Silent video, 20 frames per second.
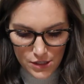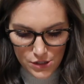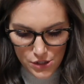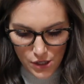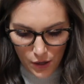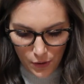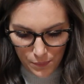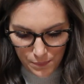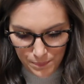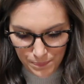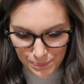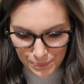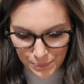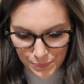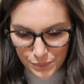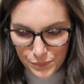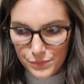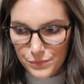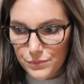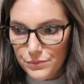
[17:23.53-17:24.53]
So
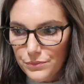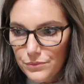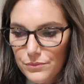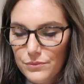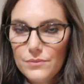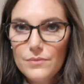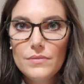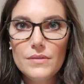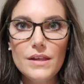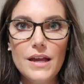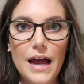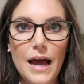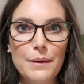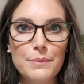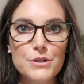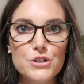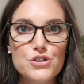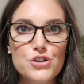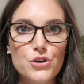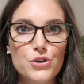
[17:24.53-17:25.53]
I'm
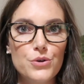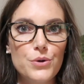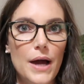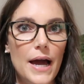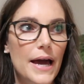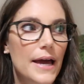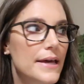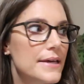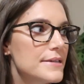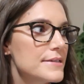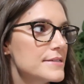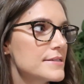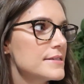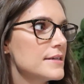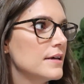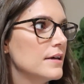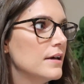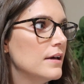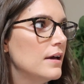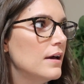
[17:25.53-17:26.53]
going to show you guys
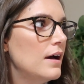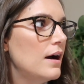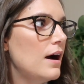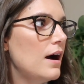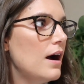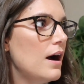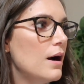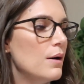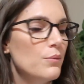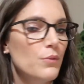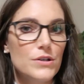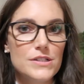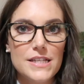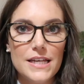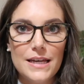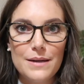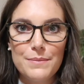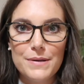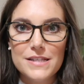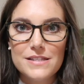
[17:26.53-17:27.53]
um, once
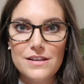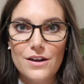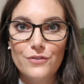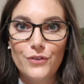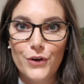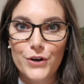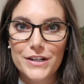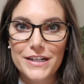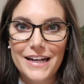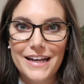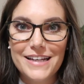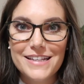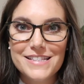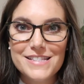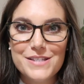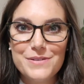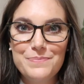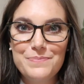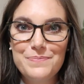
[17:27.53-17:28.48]
I get my stuff organized.